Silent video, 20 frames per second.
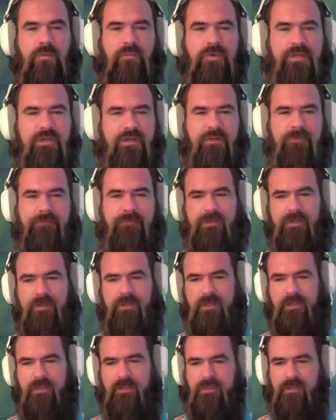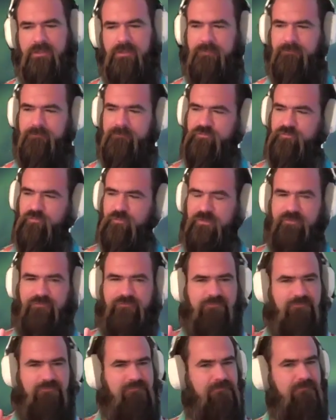we end up in a sort
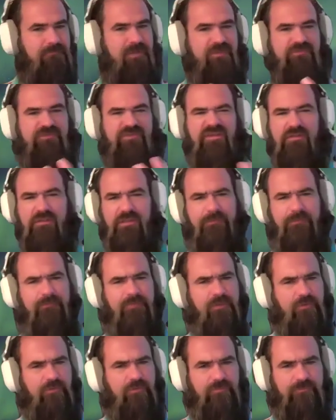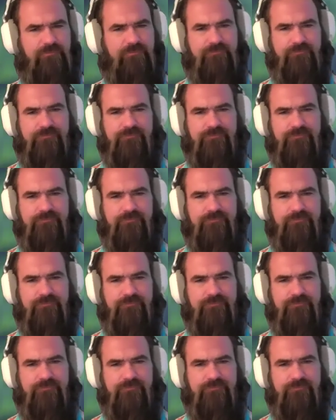of messy limbo.